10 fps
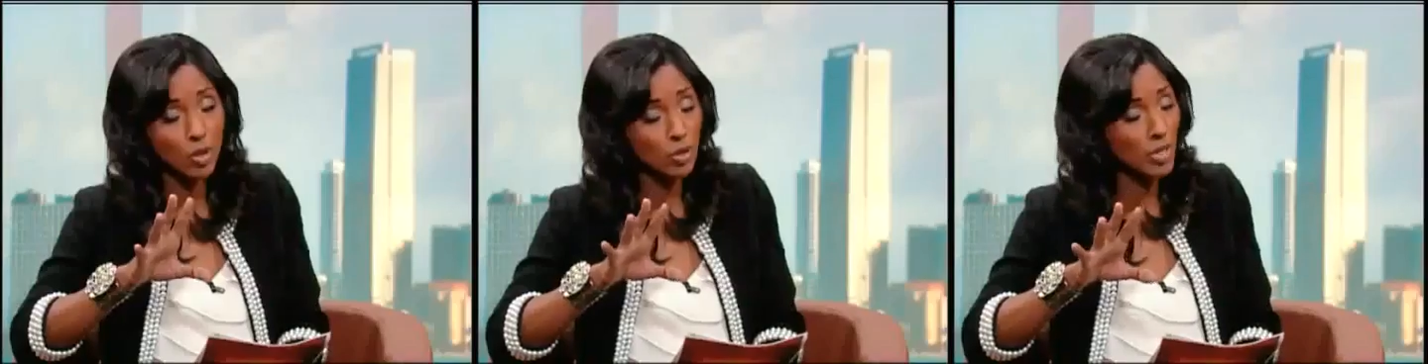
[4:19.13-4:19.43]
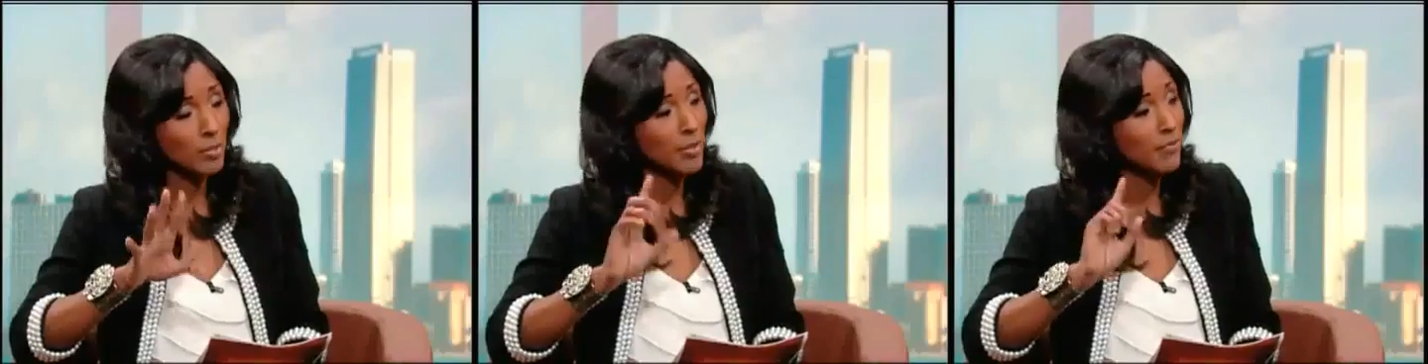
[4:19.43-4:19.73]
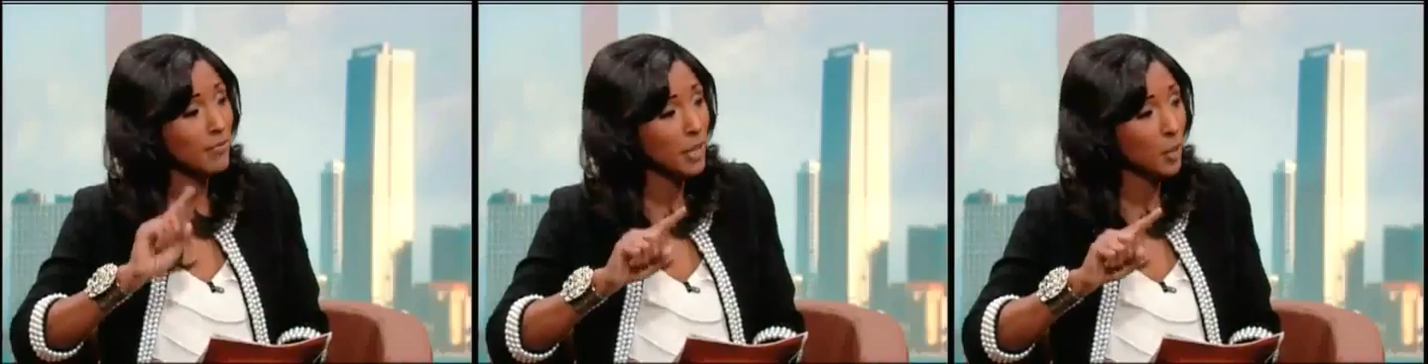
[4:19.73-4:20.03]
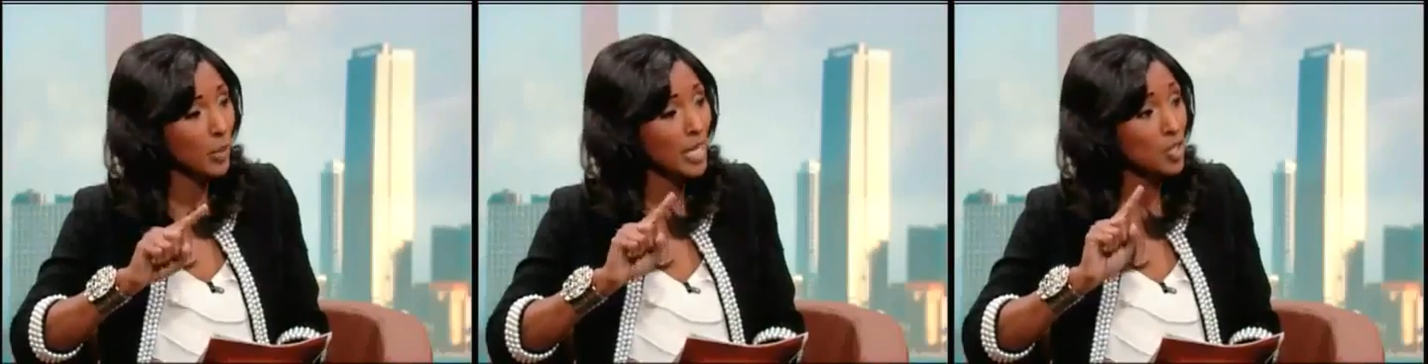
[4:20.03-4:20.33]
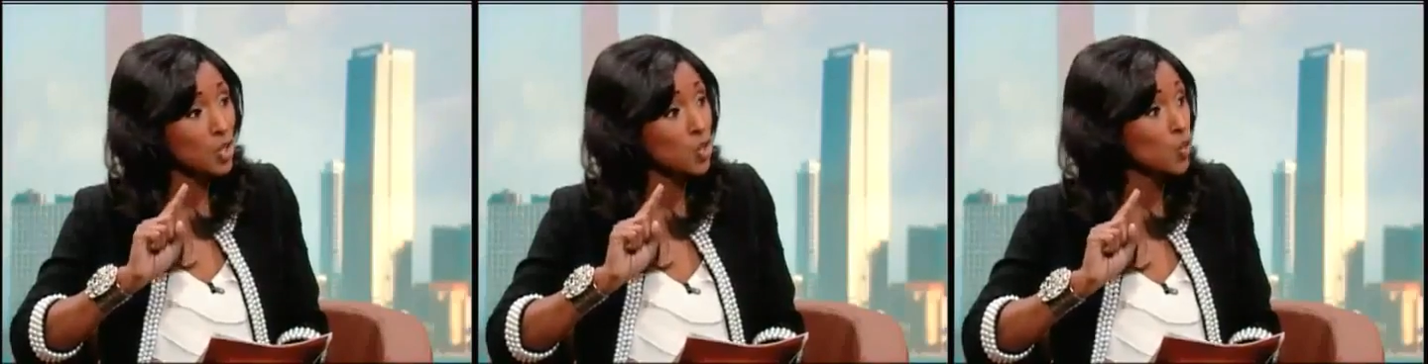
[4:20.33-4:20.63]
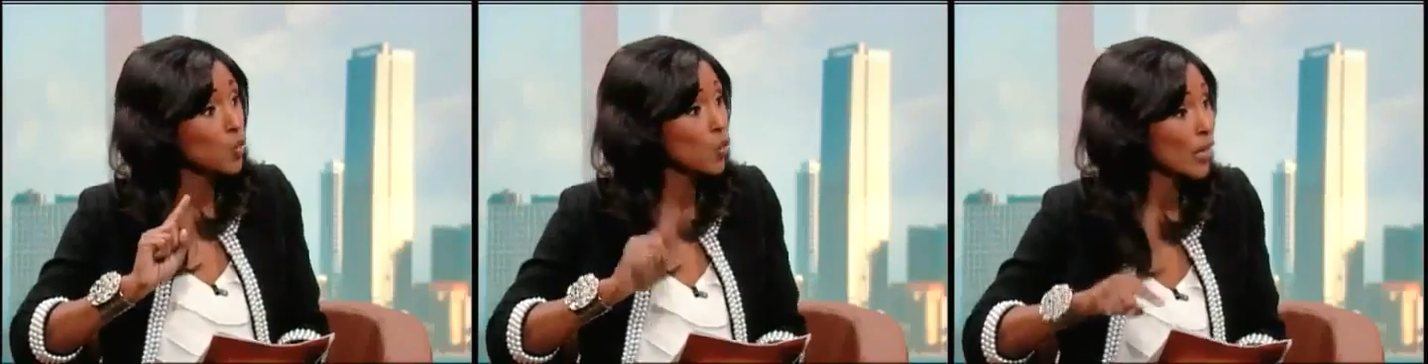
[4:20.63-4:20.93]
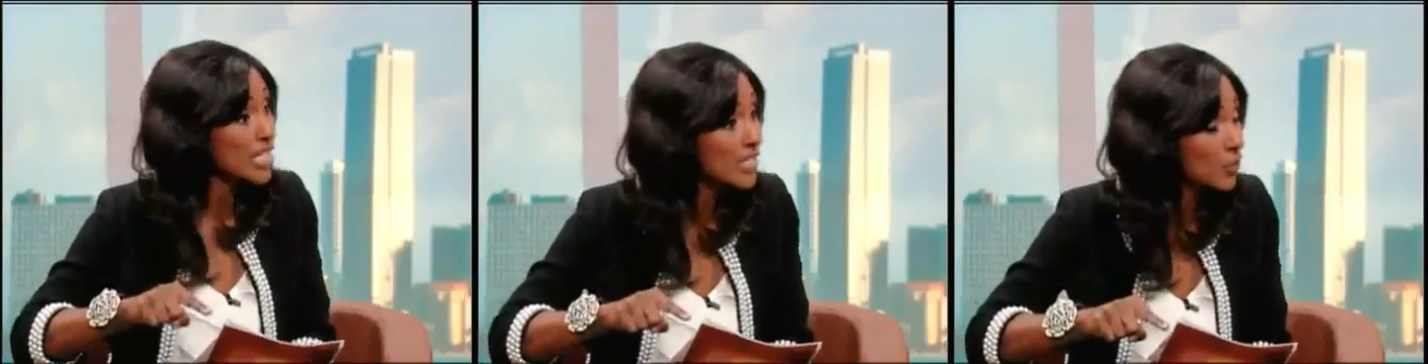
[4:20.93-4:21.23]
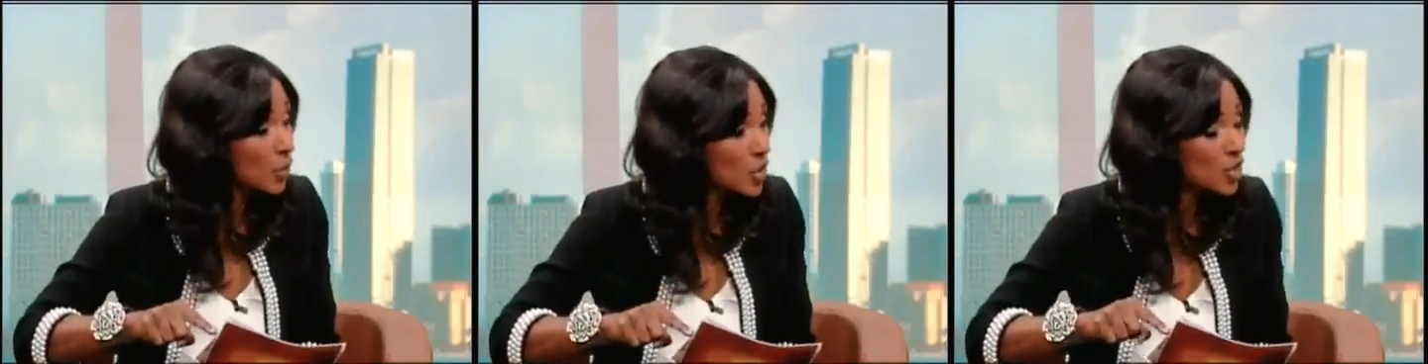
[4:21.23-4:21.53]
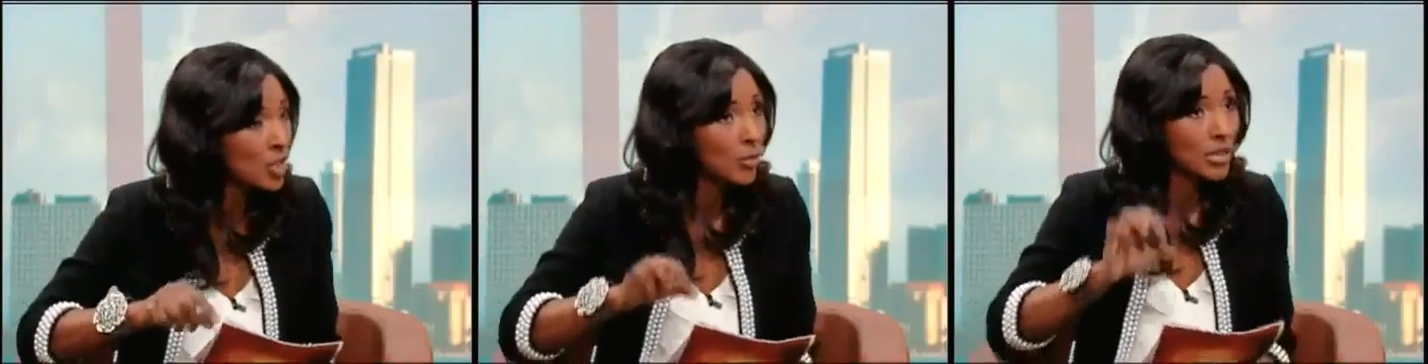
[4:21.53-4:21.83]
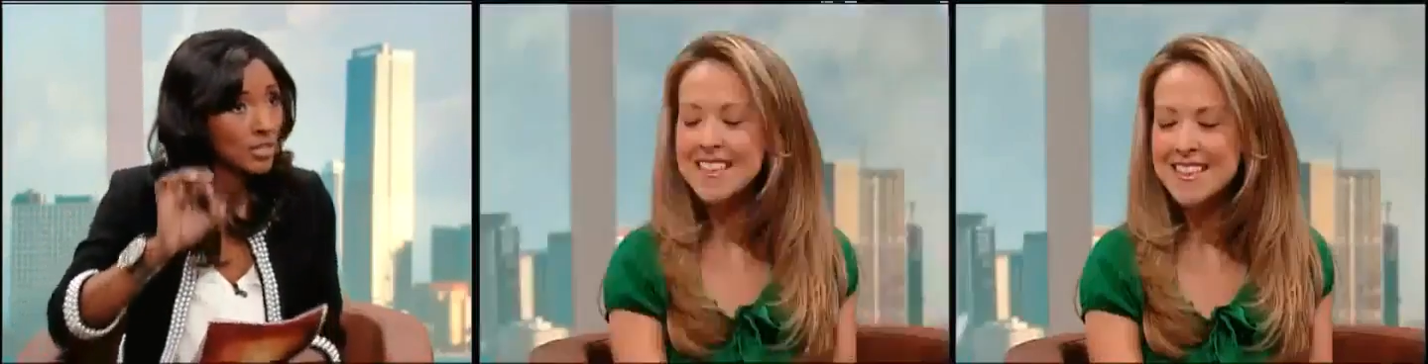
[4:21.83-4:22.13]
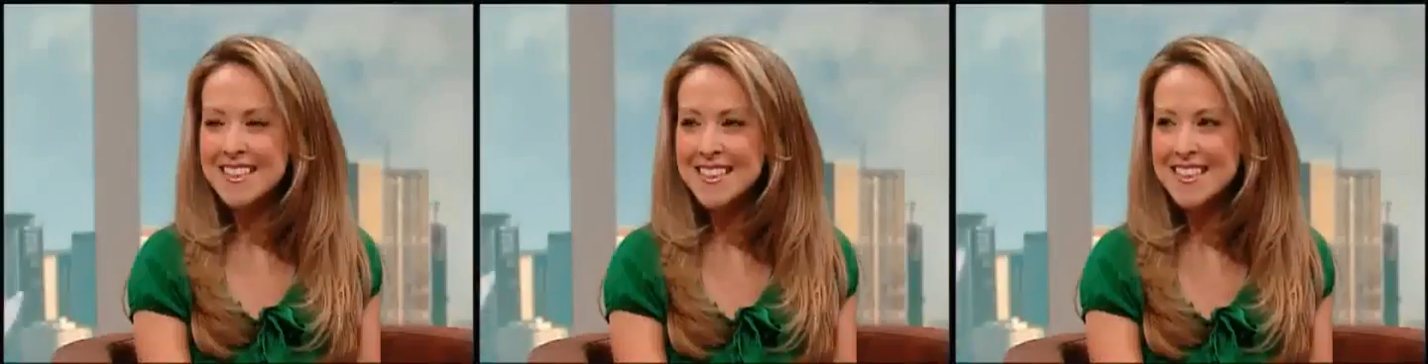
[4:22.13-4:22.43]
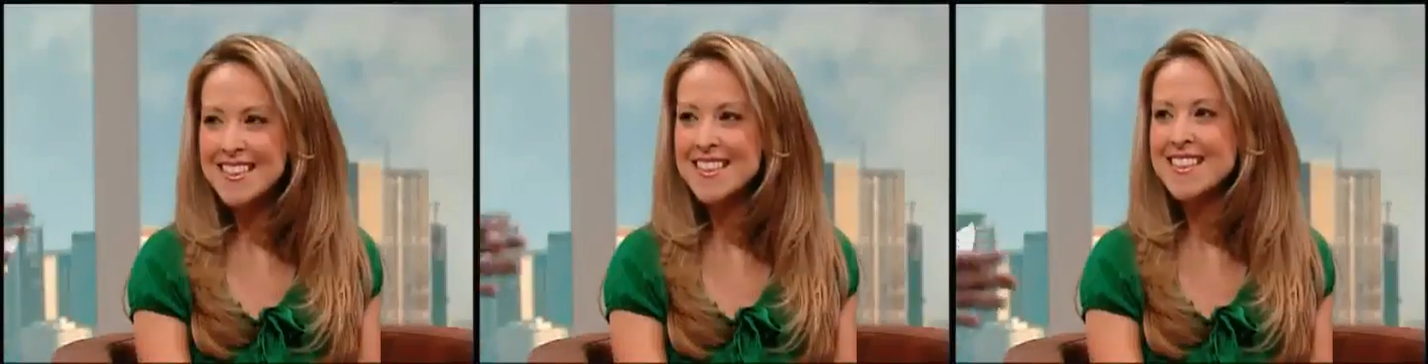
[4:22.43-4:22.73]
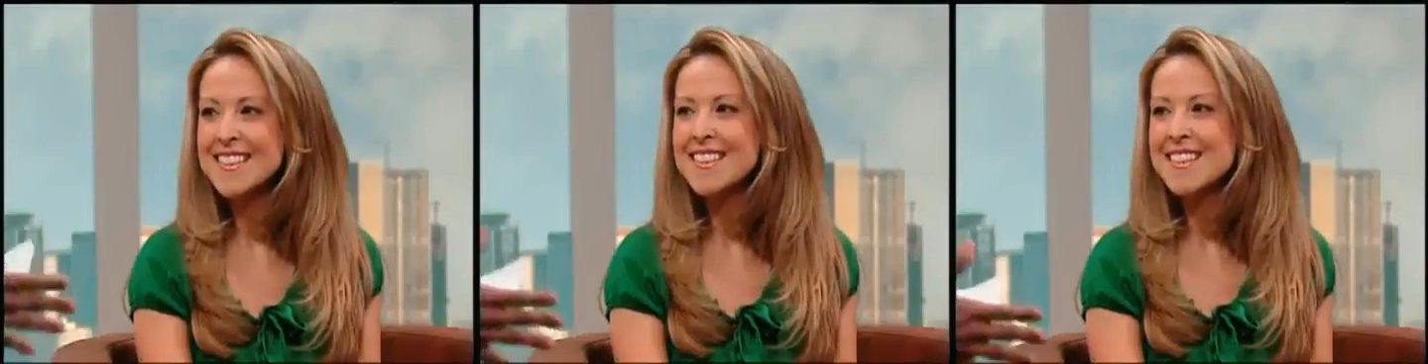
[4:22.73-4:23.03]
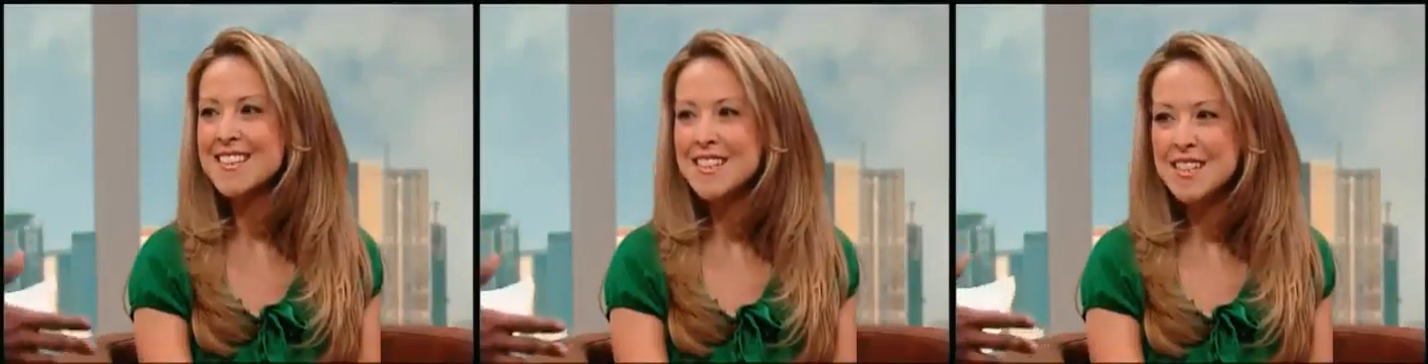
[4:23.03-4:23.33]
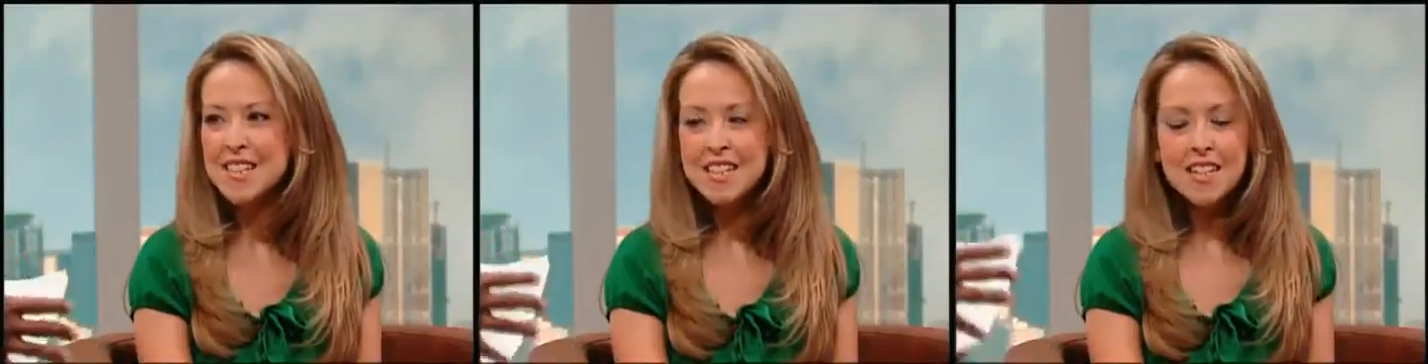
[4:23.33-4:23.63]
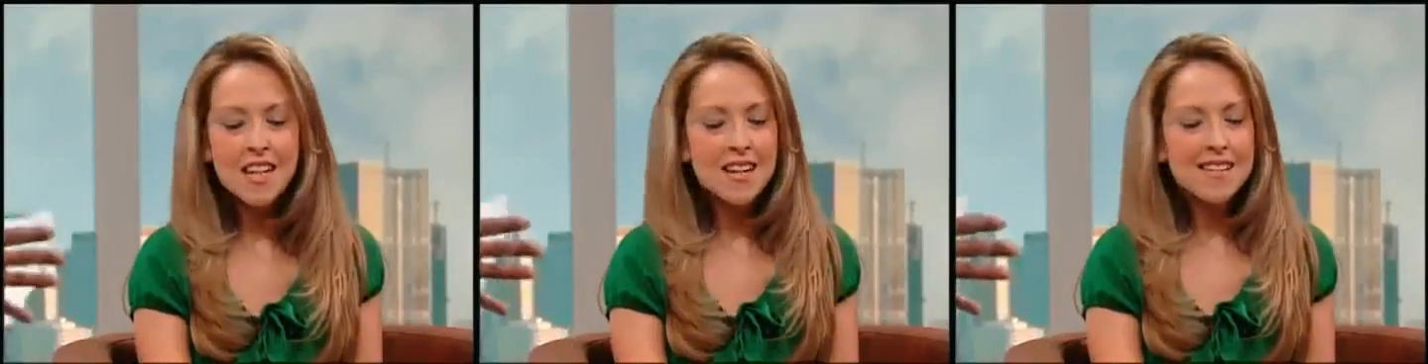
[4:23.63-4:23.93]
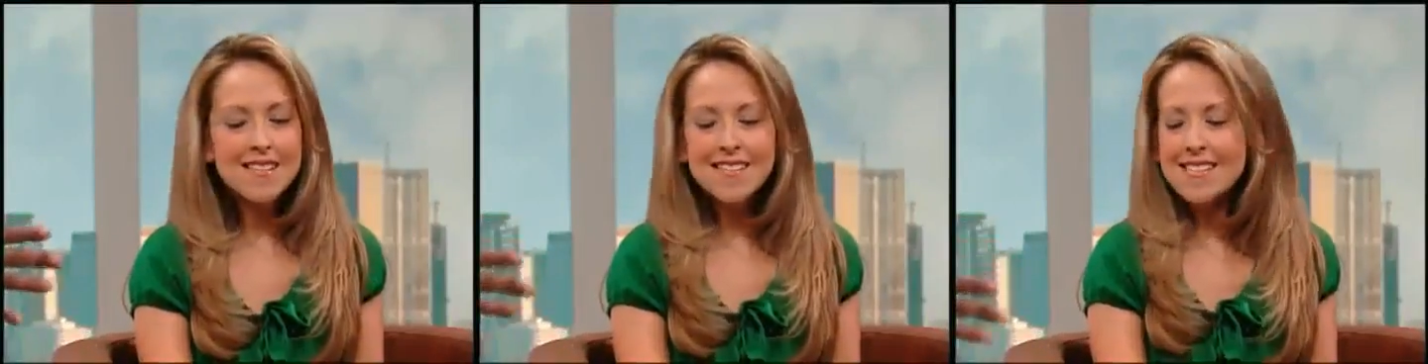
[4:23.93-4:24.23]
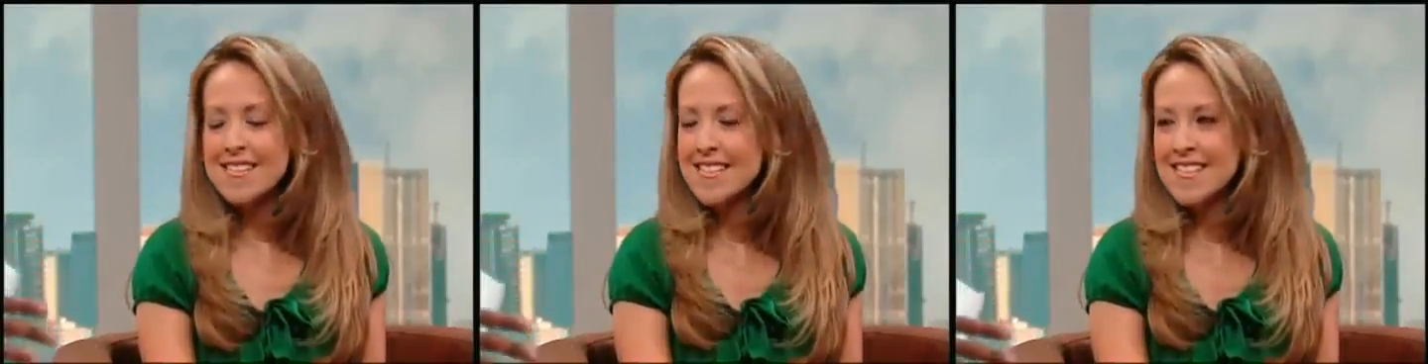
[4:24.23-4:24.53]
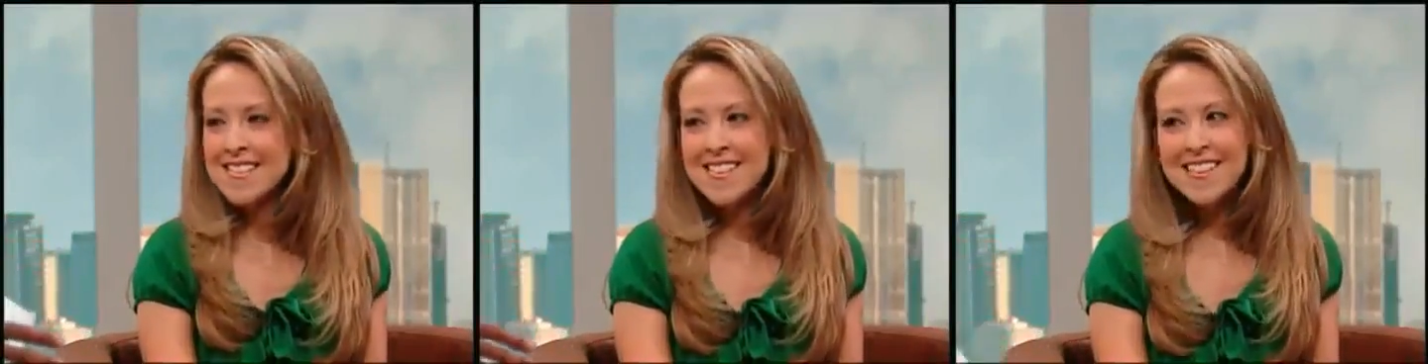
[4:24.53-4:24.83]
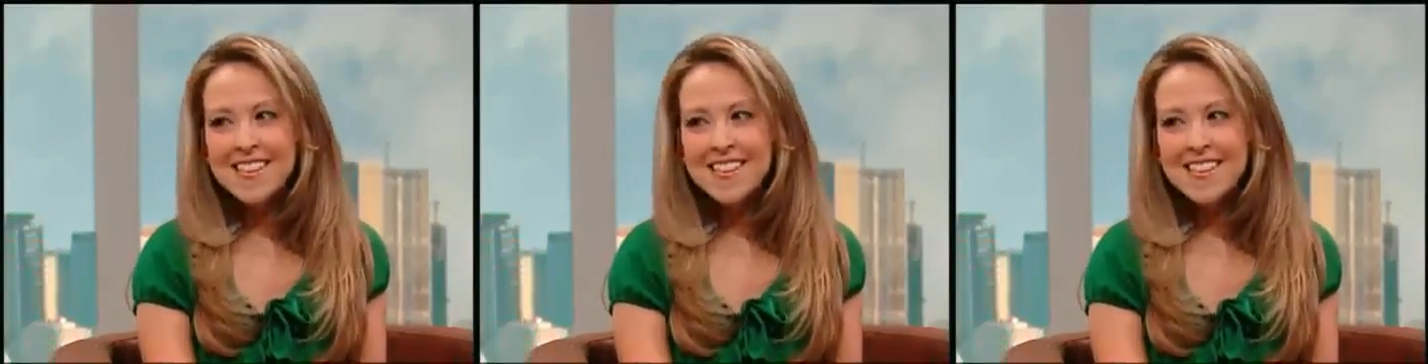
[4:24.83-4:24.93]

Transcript: we all know, can be very stressful because you don't want to necessarily be weighing your food and counting every little thing.